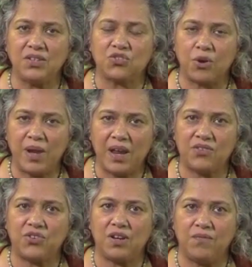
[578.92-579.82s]

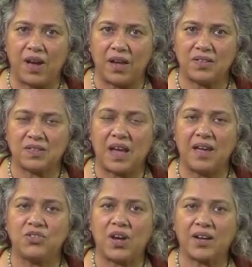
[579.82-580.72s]
discriminatory advice
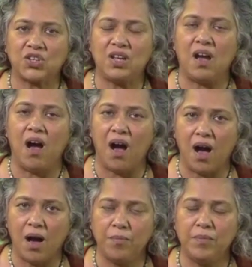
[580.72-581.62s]
and to actually
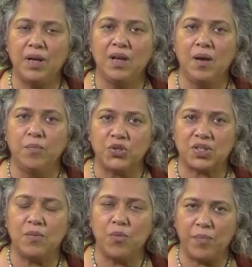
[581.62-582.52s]
harm
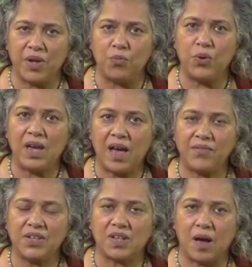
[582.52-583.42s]
Muslim women. We
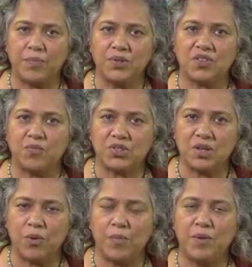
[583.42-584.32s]
have examples of
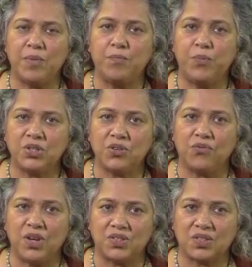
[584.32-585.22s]
Muslim women being put at
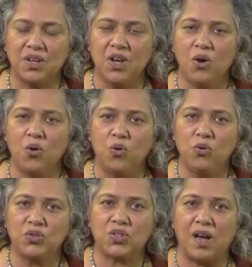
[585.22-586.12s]
risk
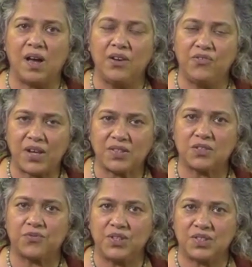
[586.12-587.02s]
whose uh,
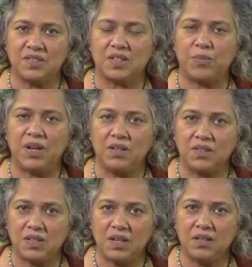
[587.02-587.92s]
addresses, for instance, have been
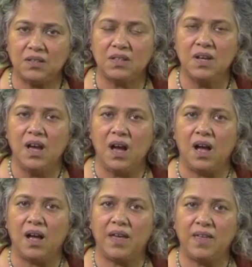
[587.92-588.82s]
concealed
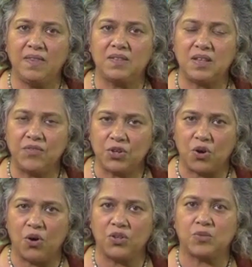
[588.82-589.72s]
uh, in the civil
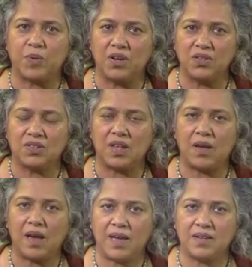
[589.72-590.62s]
courts because they
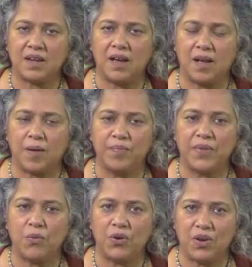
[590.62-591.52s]
had um,
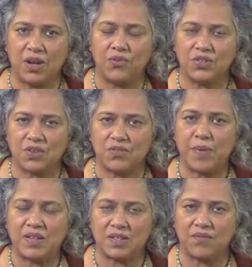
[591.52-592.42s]
were at risk of
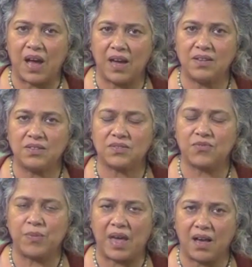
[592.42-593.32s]
domestic violence okay.
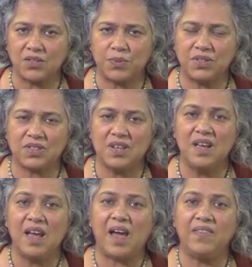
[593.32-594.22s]
from their husbands,
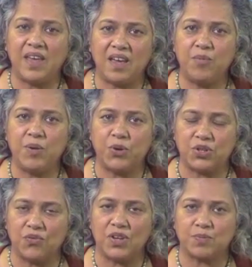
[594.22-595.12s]
and okay. they have been
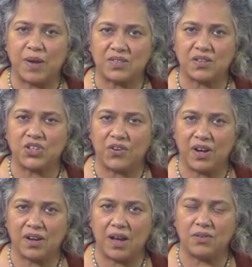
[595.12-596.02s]
put at risk by
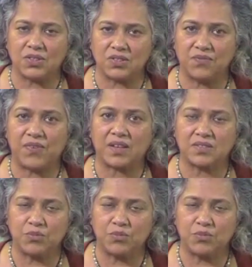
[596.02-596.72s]
Sharia councils, okay. in fact,